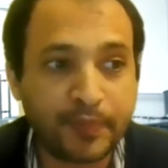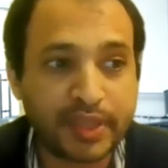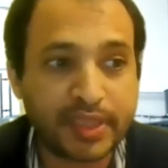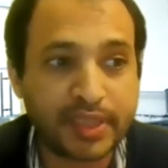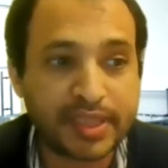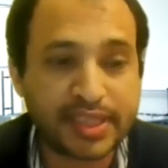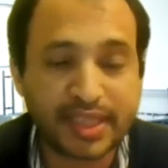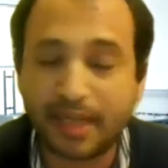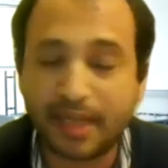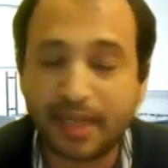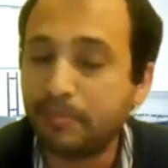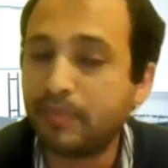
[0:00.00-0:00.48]

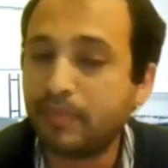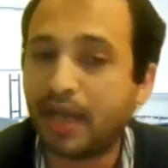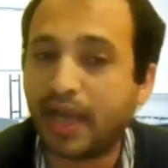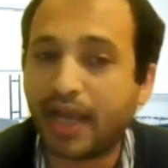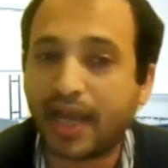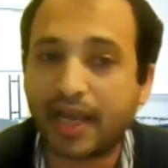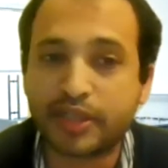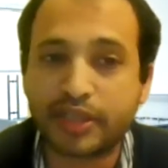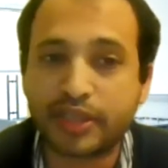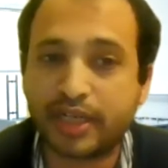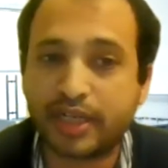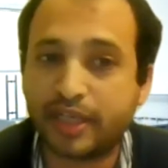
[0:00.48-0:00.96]
Some
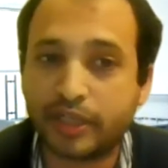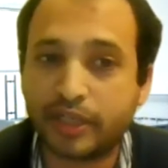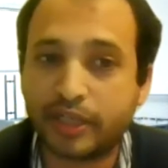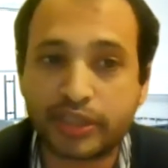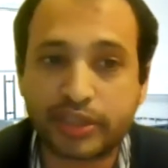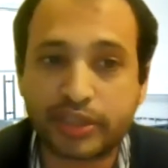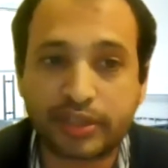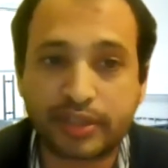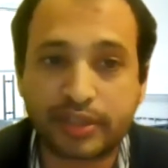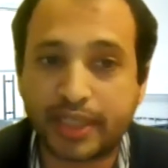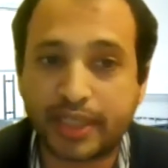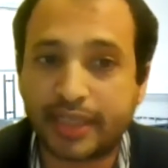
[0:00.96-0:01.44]
actually
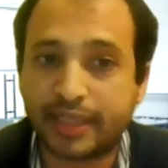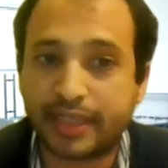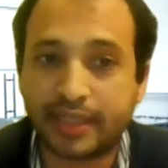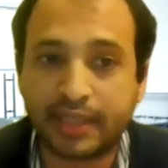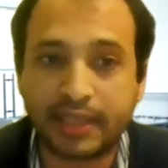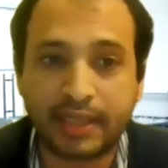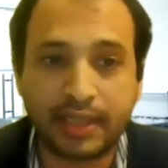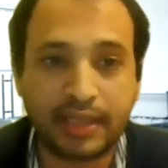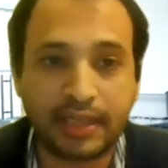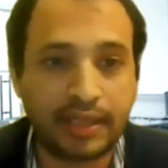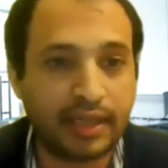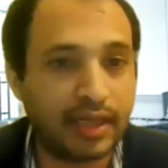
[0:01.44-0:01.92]

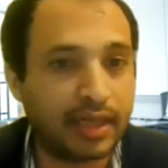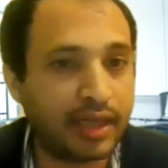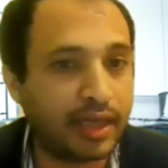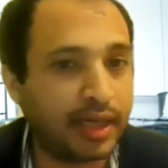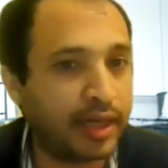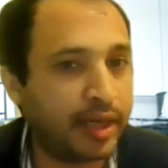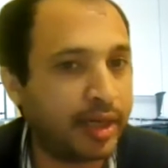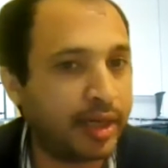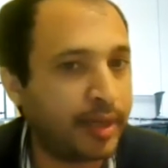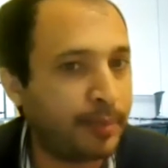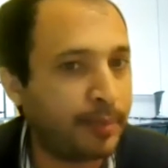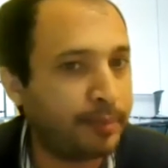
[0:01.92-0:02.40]
historical
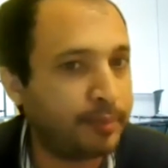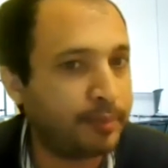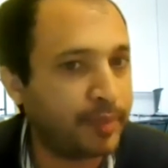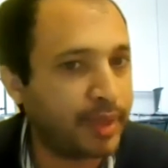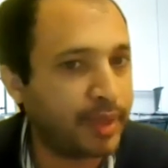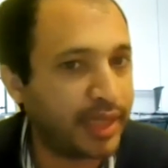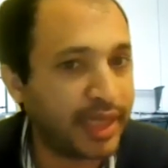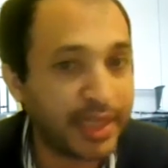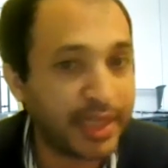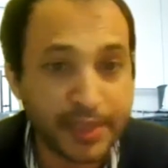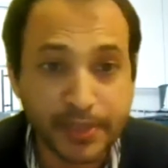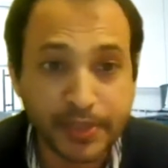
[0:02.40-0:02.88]

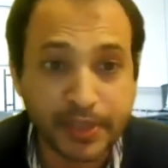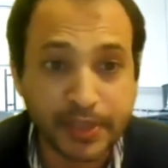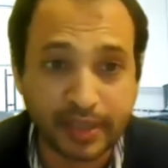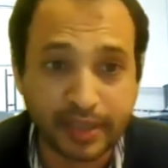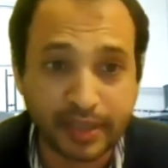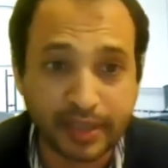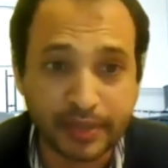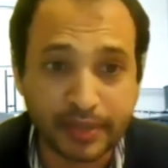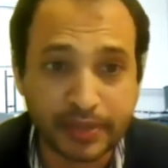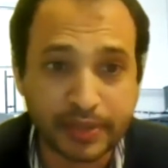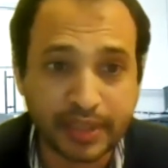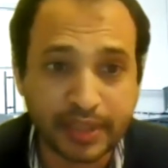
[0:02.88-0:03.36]

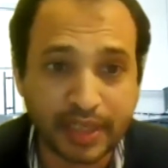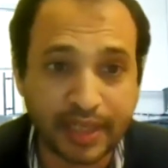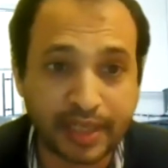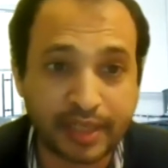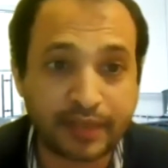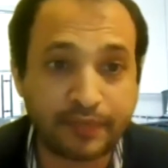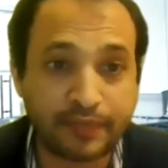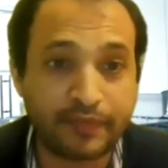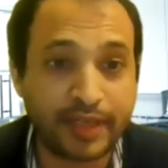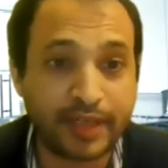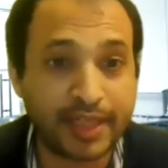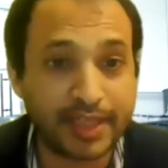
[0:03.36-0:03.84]
incidents are
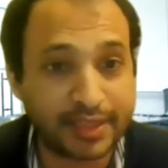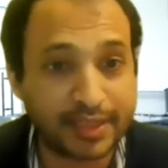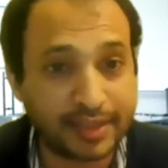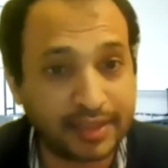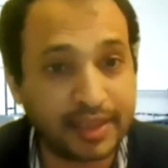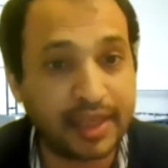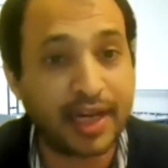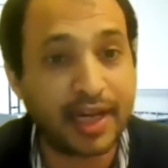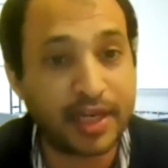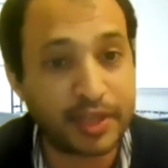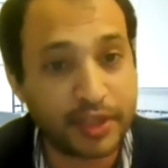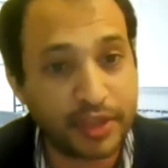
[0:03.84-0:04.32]
reflected
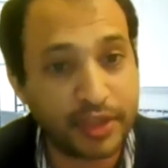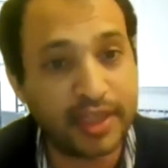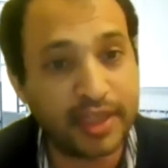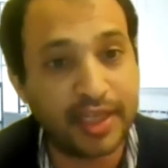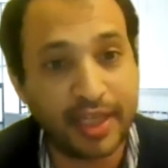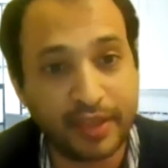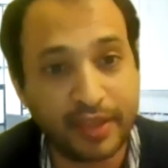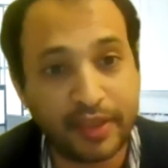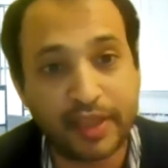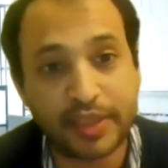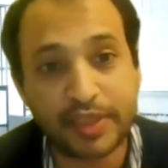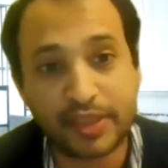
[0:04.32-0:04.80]
actually
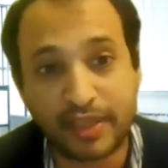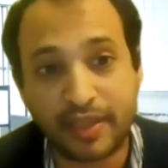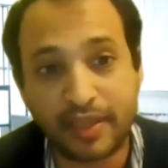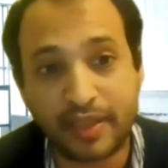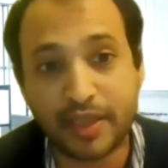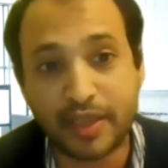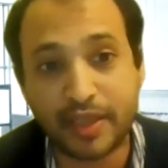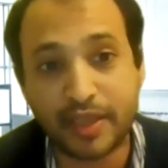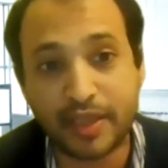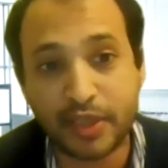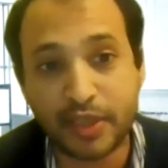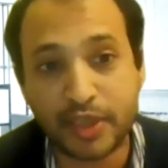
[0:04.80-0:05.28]
in this
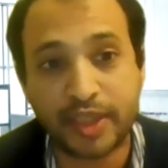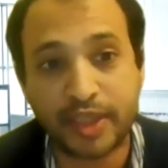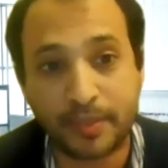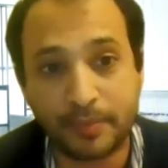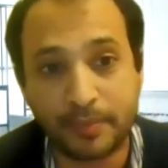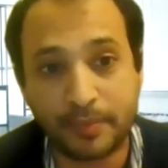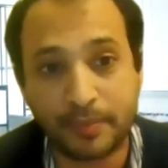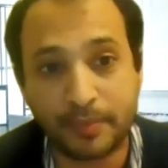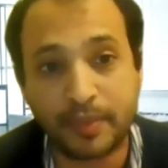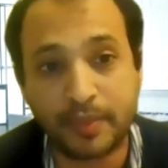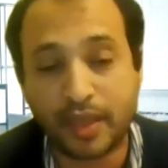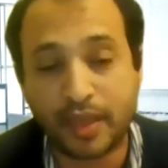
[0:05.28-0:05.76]

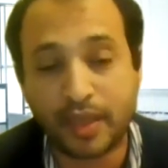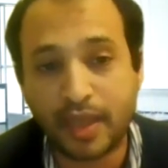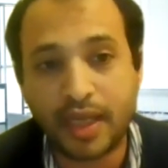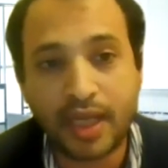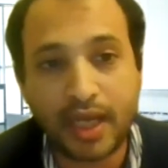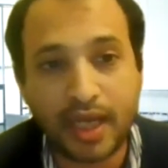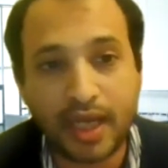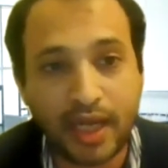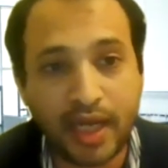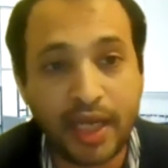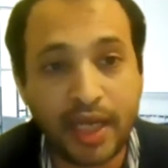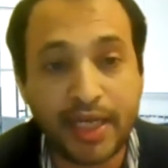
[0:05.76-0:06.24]
relationship,
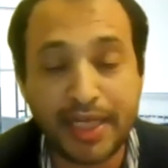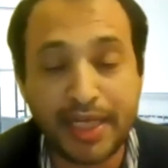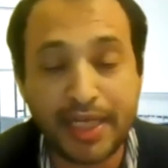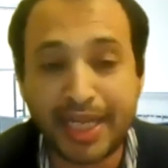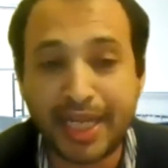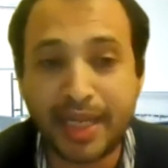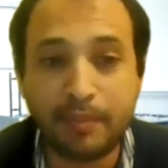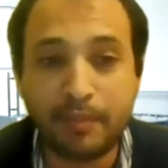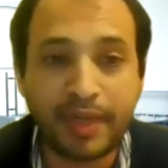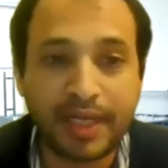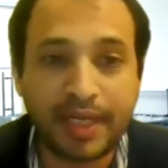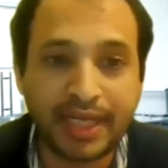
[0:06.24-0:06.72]

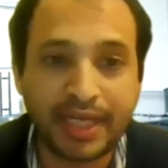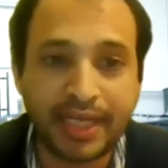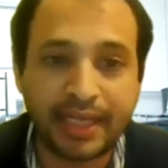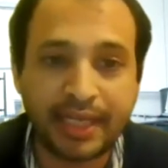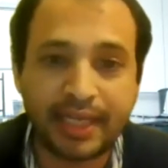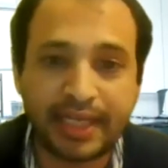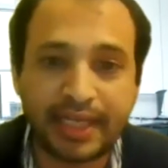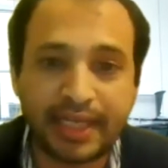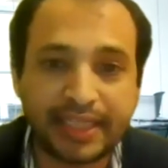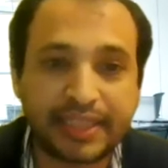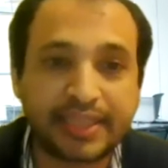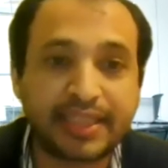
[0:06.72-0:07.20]

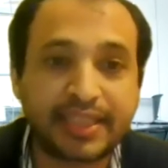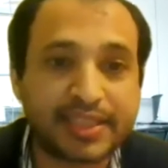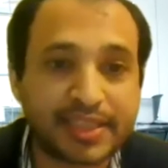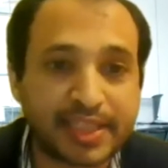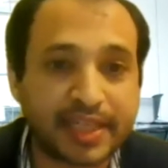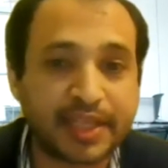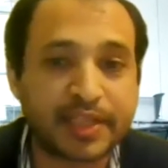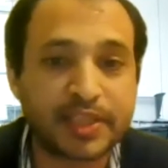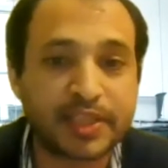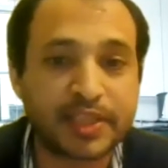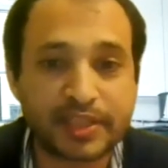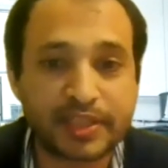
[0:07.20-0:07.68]
namely
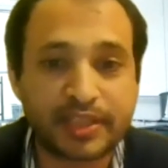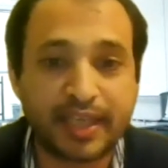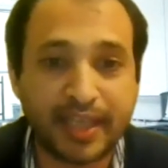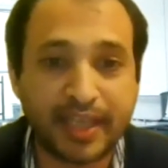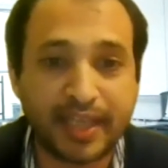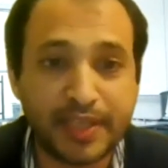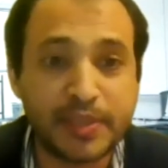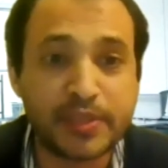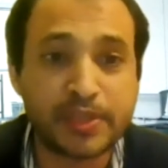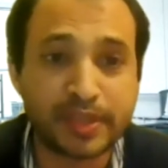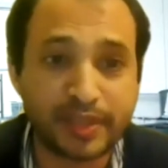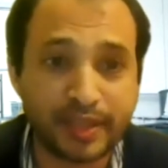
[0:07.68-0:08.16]
86
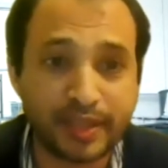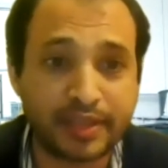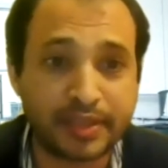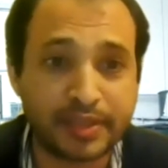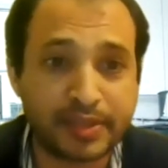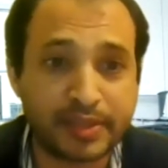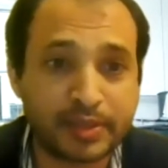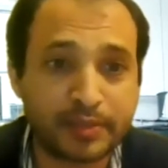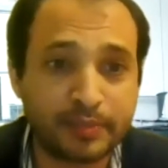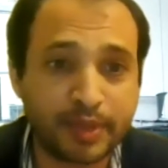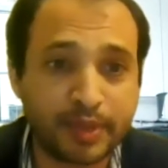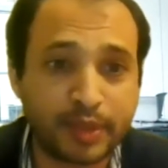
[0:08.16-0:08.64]

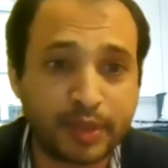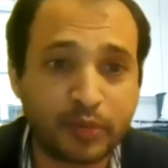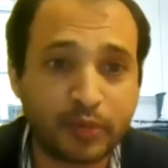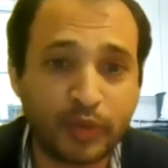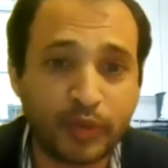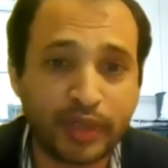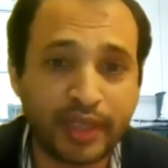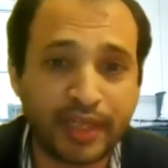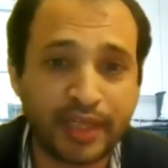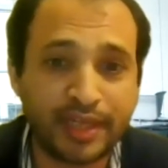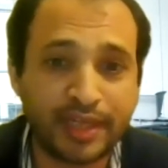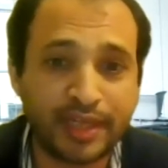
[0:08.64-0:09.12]
incidents
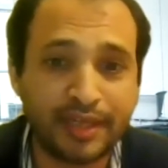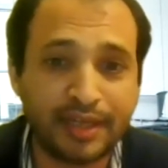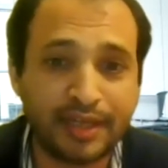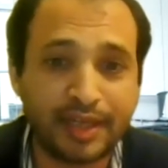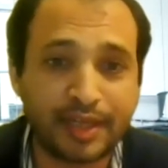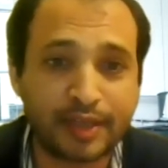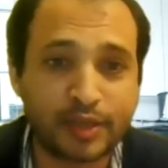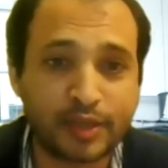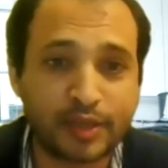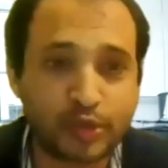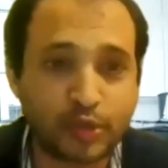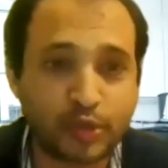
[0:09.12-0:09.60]
between
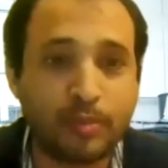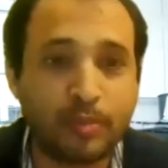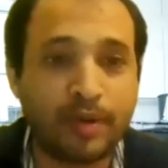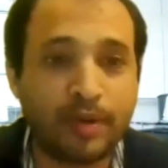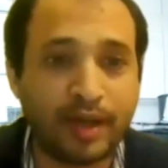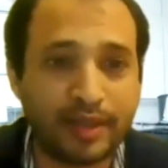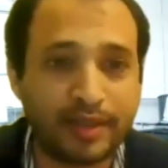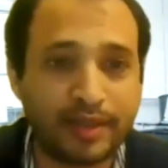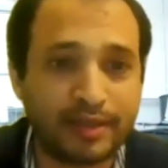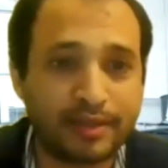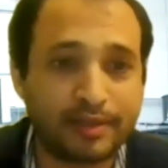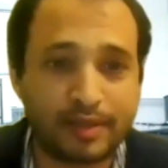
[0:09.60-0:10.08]

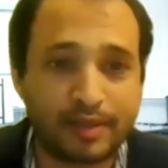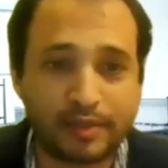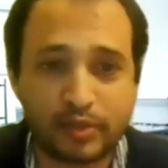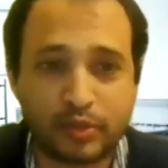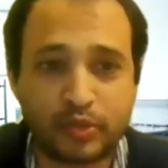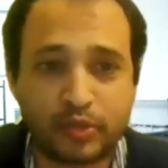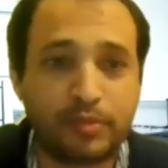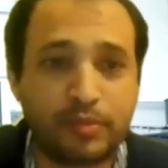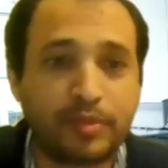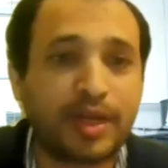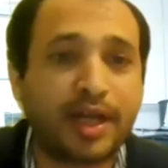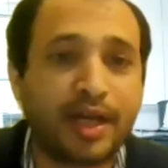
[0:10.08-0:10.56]

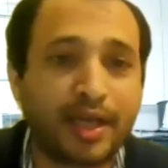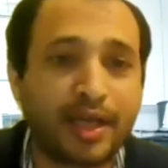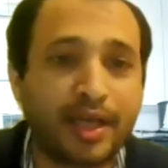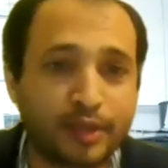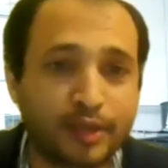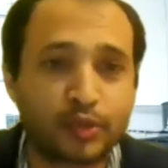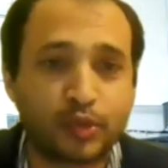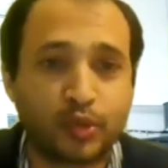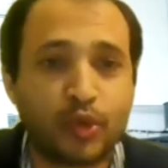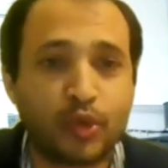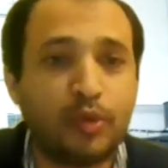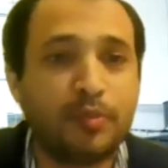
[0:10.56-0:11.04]
Zumra and
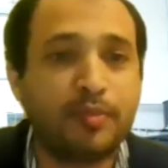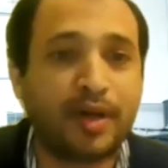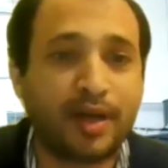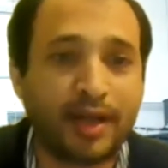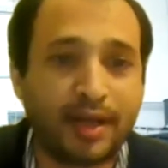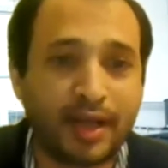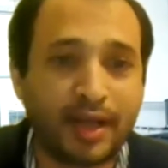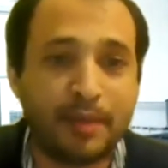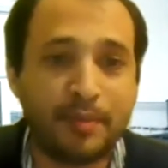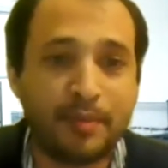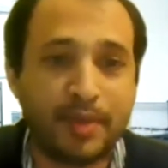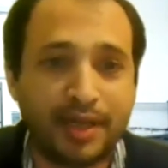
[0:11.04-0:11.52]

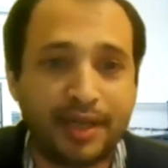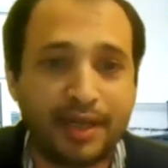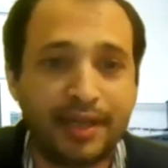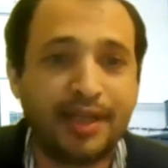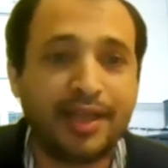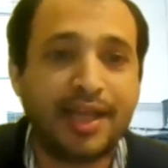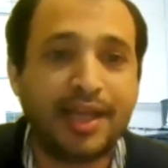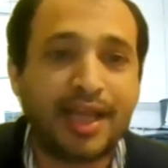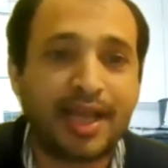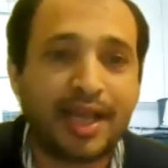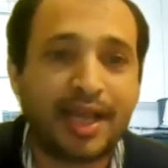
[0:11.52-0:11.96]
Atoma. I mean,